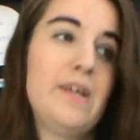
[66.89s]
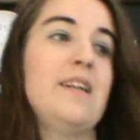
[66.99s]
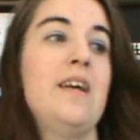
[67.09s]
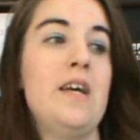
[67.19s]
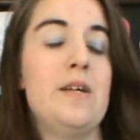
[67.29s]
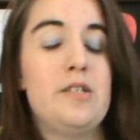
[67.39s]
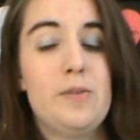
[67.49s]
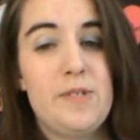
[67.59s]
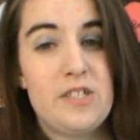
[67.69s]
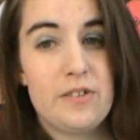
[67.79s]
But
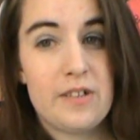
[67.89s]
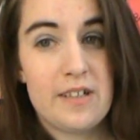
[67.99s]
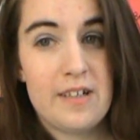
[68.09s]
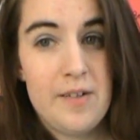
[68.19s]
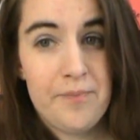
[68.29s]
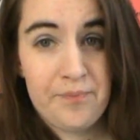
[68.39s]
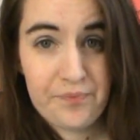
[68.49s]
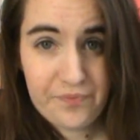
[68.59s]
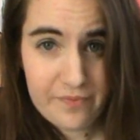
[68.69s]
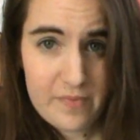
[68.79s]
do be sure
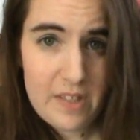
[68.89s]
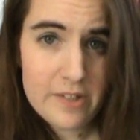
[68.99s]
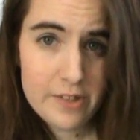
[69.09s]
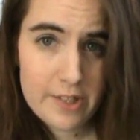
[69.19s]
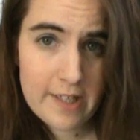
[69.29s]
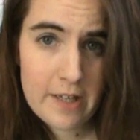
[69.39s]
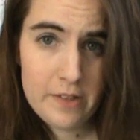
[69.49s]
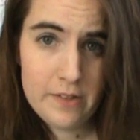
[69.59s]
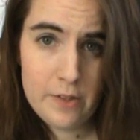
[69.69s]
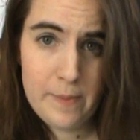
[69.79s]
to check
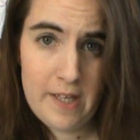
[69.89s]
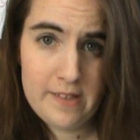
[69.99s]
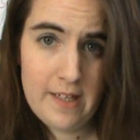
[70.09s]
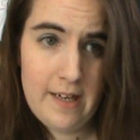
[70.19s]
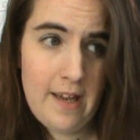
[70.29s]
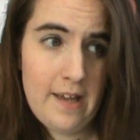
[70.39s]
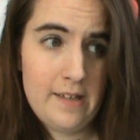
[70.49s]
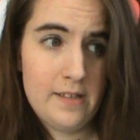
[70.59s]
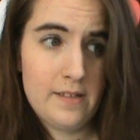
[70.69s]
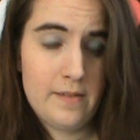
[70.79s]
out YouTube that day
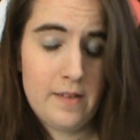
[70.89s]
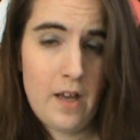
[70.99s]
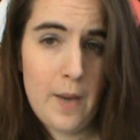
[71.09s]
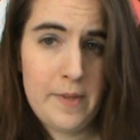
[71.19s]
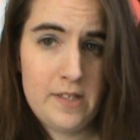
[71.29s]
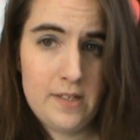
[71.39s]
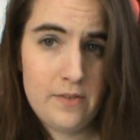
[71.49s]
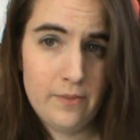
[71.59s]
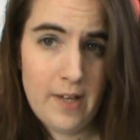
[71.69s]
and comment,